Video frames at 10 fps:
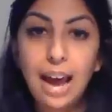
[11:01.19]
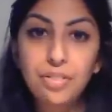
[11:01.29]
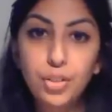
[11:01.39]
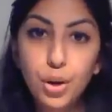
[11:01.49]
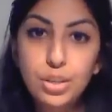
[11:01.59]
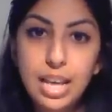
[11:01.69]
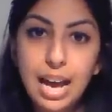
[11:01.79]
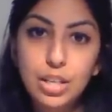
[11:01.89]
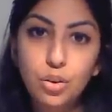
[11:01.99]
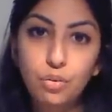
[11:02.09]
and those that
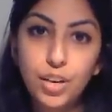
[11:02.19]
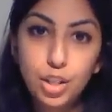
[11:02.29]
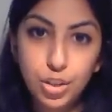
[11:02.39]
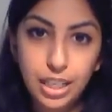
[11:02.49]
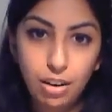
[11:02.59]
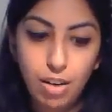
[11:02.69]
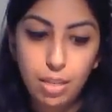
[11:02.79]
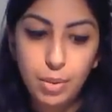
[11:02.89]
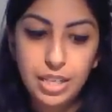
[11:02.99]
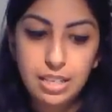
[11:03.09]
act on ventricular
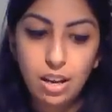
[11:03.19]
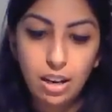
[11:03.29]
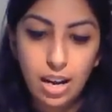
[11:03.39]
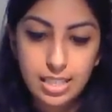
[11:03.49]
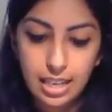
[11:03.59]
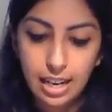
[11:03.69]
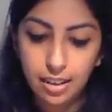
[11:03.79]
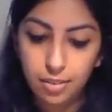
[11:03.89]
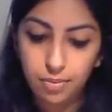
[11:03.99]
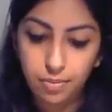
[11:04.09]
arrhythmias are
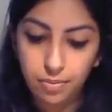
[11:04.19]
lidocaine.